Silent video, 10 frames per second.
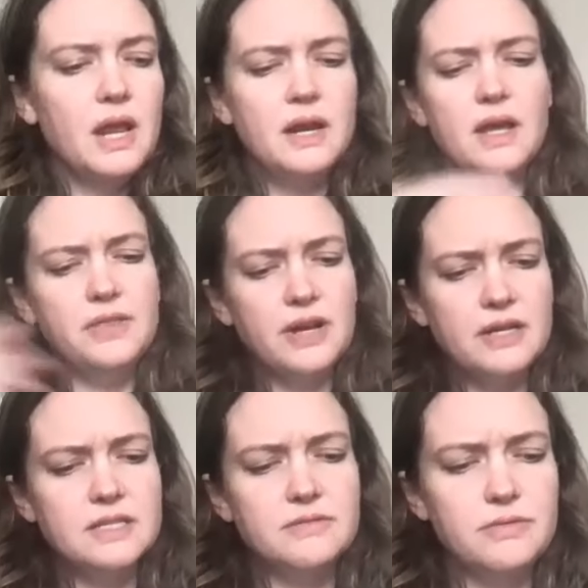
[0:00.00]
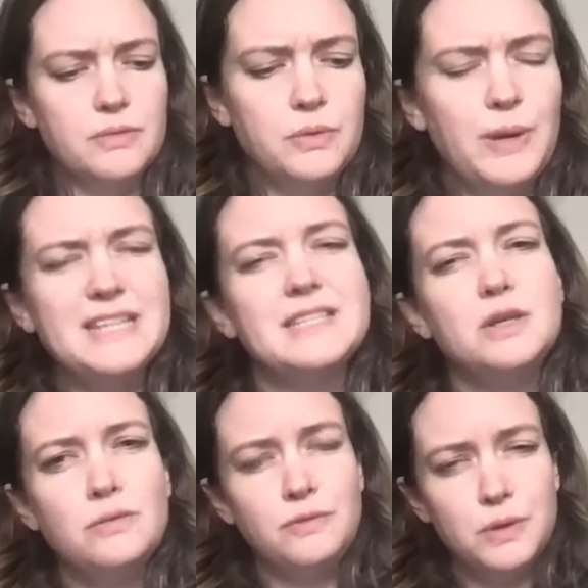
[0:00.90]
and the kinds of the ways
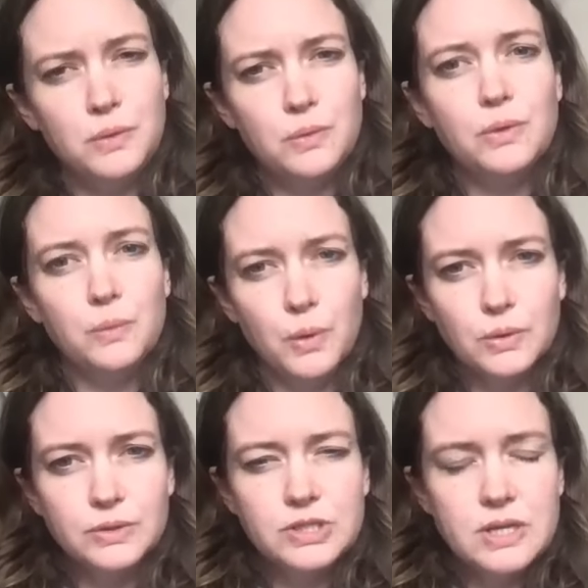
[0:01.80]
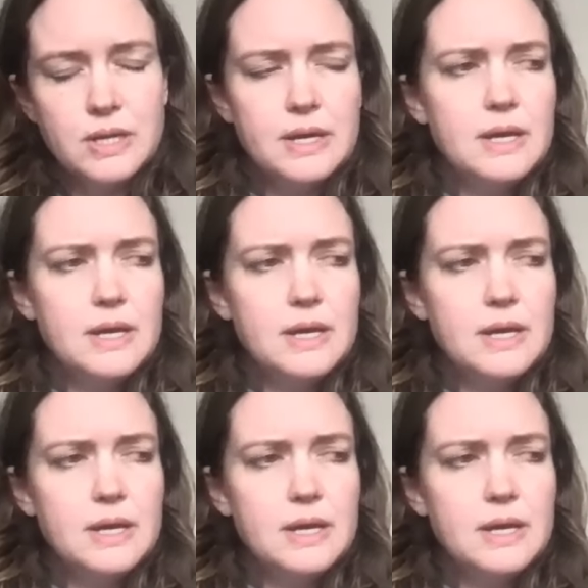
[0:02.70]
that you view the world